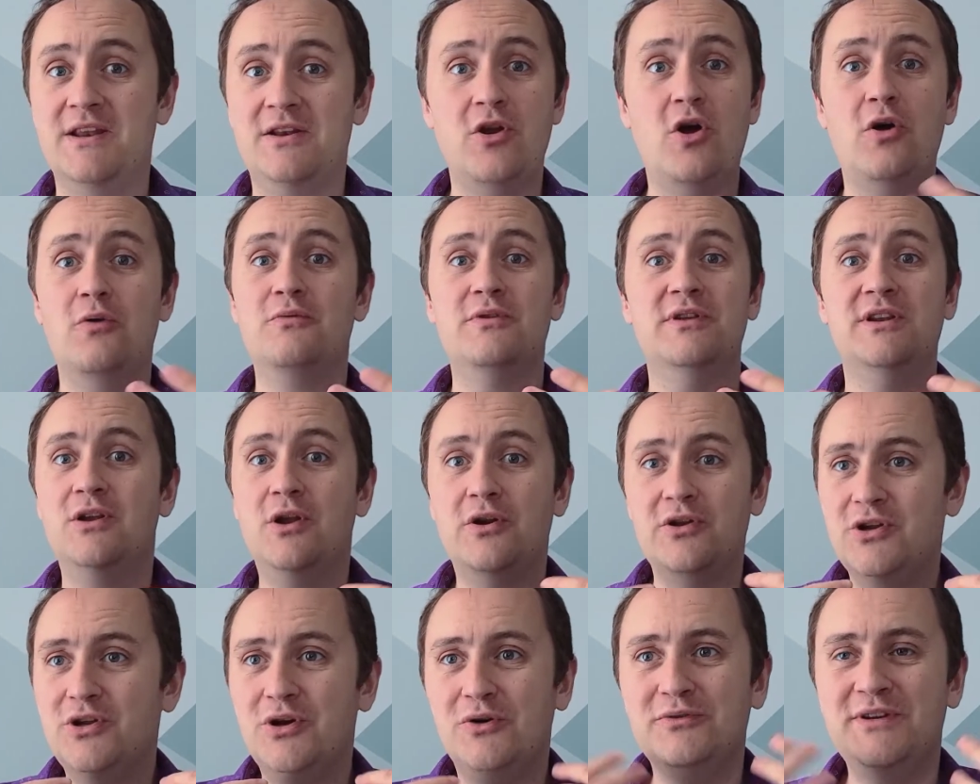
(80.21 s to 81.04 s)
No,
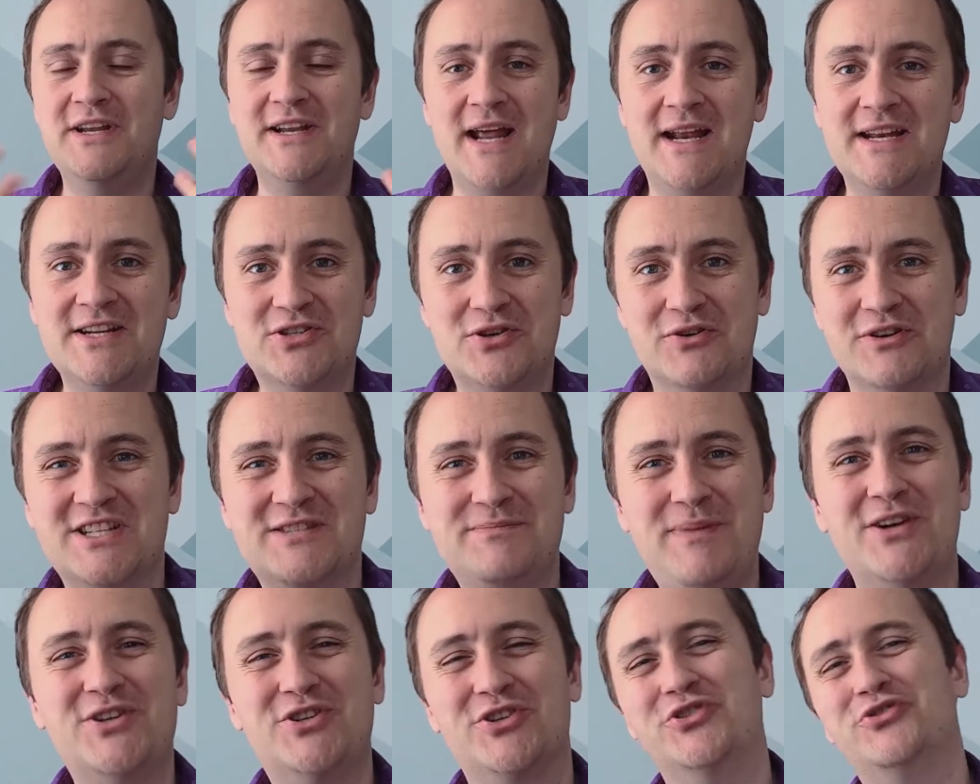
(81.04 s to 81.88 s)
you don't need any sort of
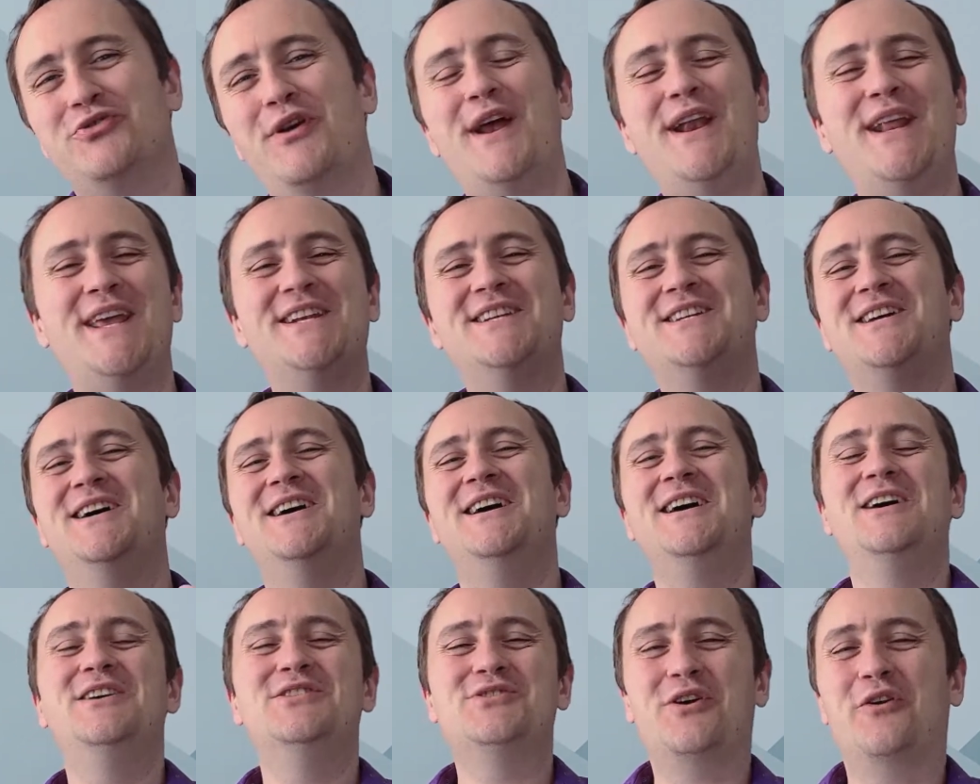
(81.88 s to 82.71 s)
special training
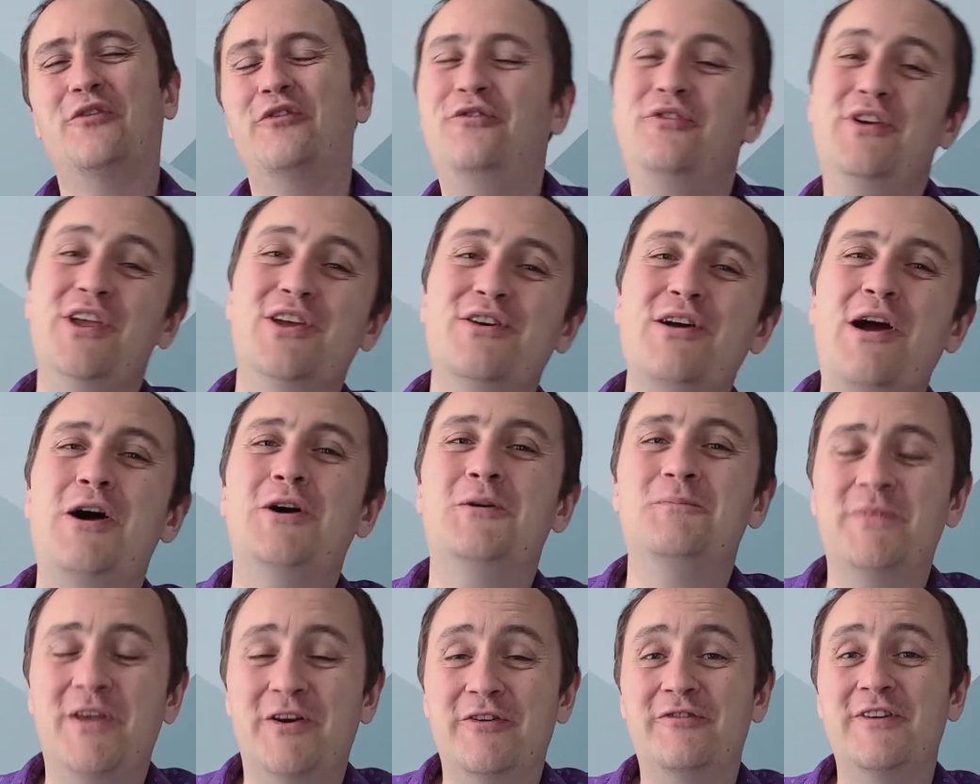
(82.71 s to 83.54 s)
to sort of figure
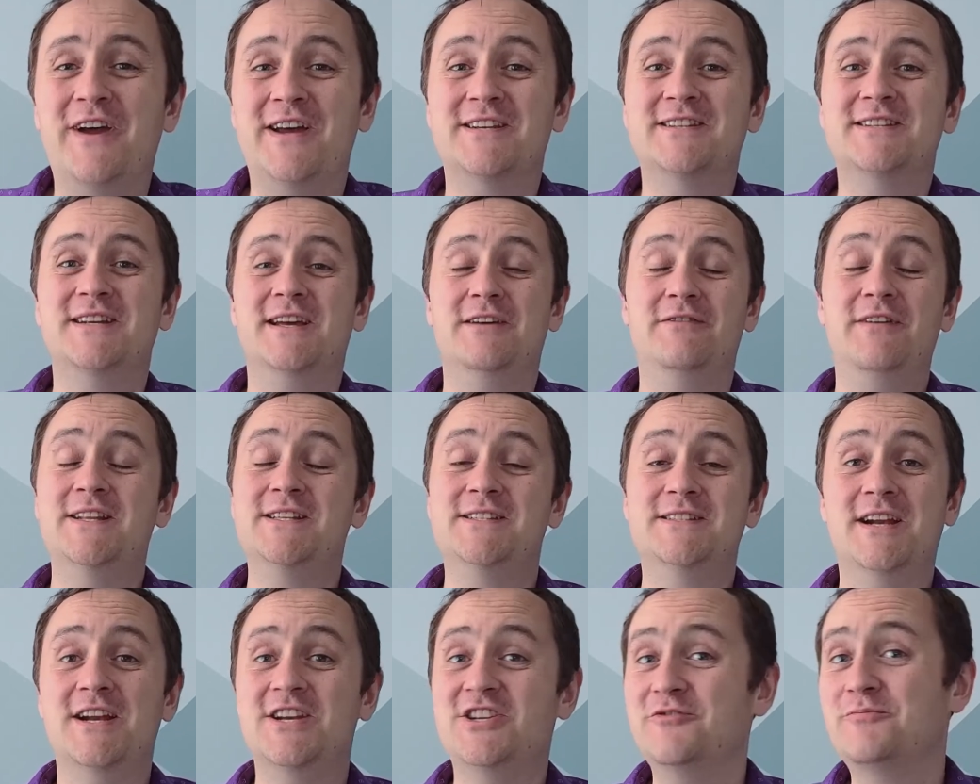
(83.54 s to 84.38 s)
out effects to event
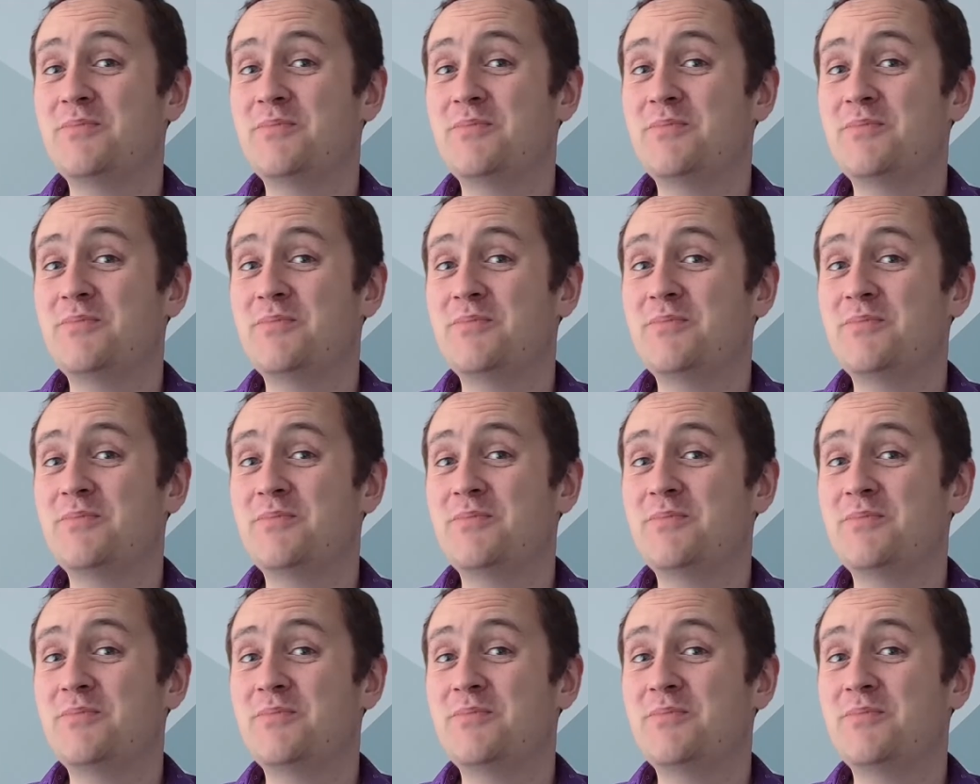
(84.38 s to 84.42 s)
studies.